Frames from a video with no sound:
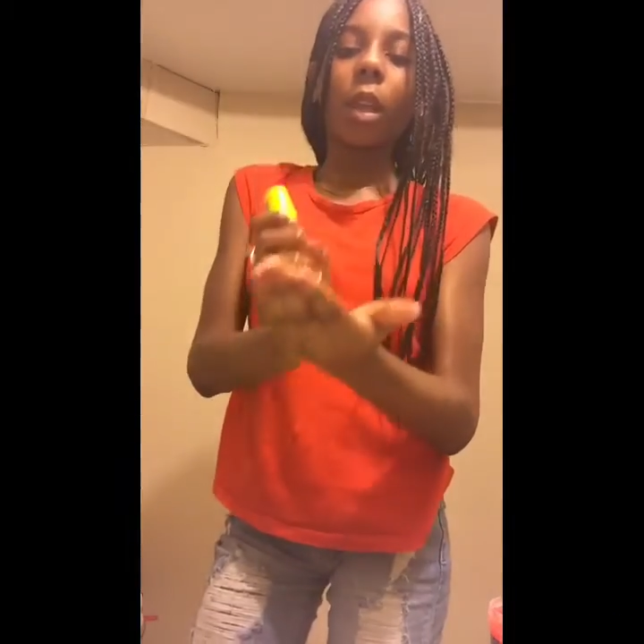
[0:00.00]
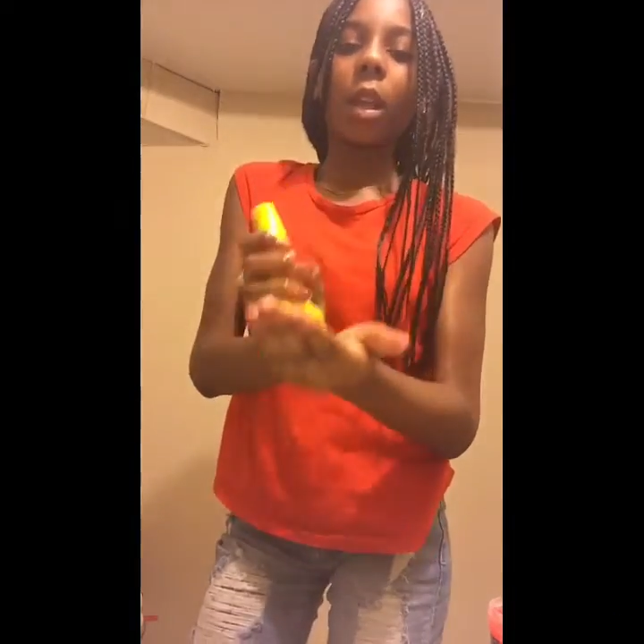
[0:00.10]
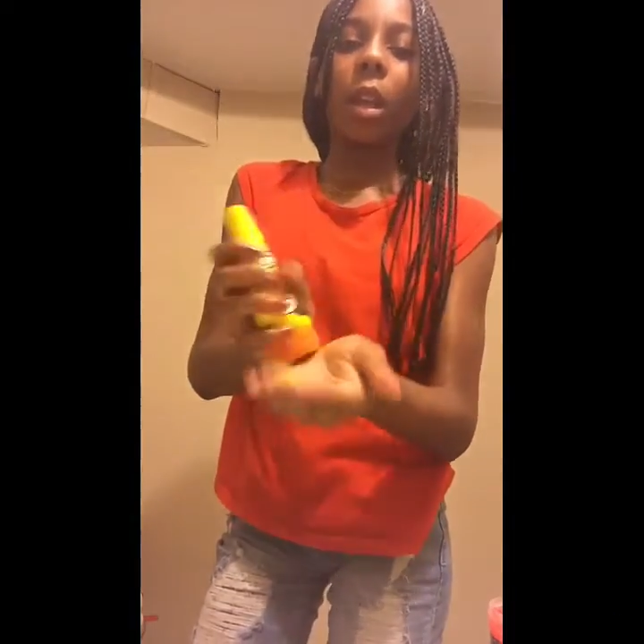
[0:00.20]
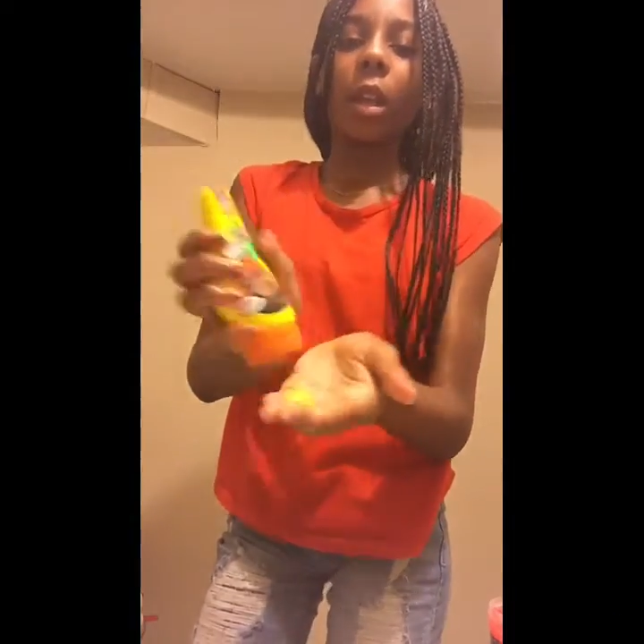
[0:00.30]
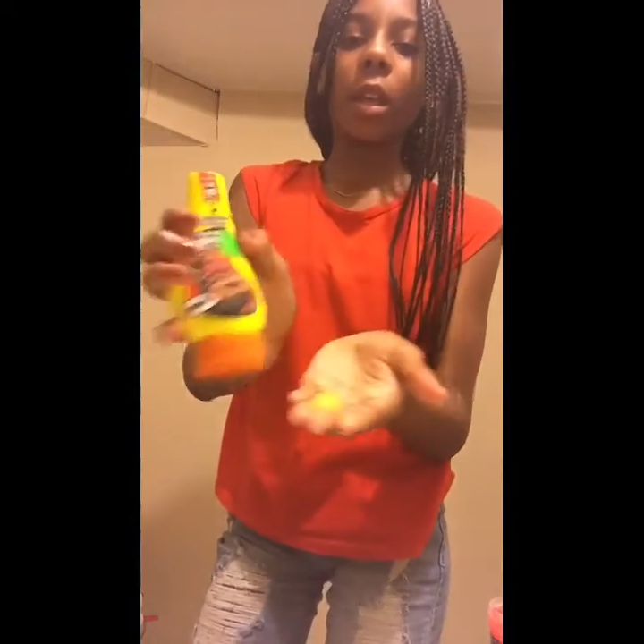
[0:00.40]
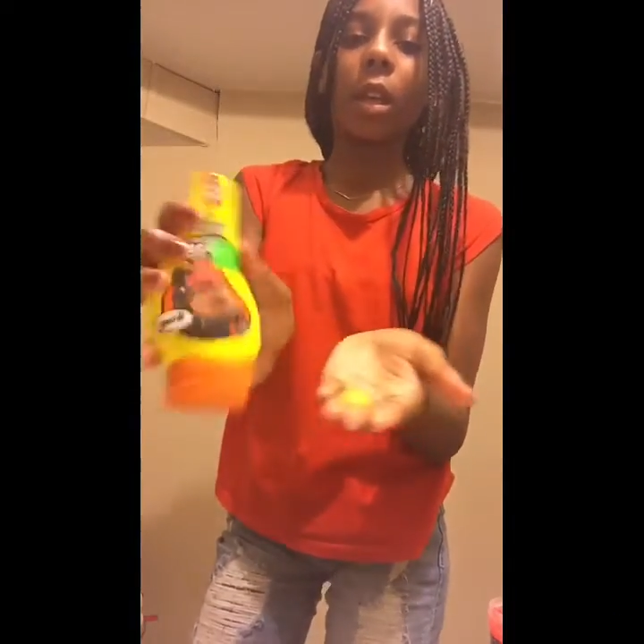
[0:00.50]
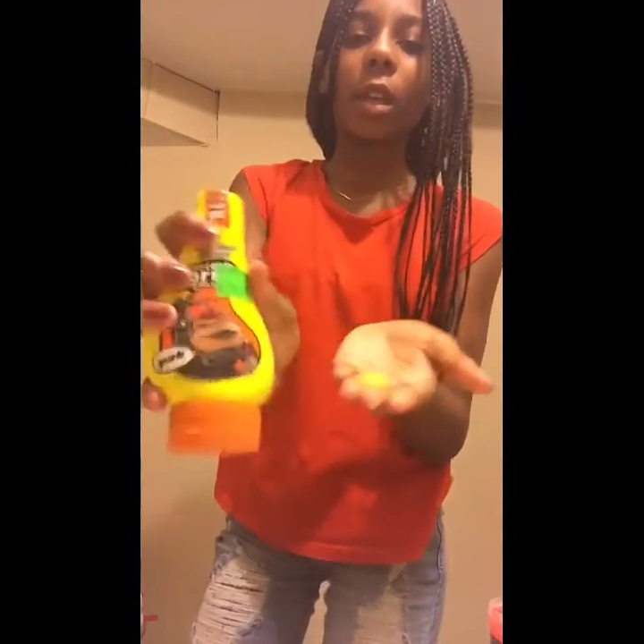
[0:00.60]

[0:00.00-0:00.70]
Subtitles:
and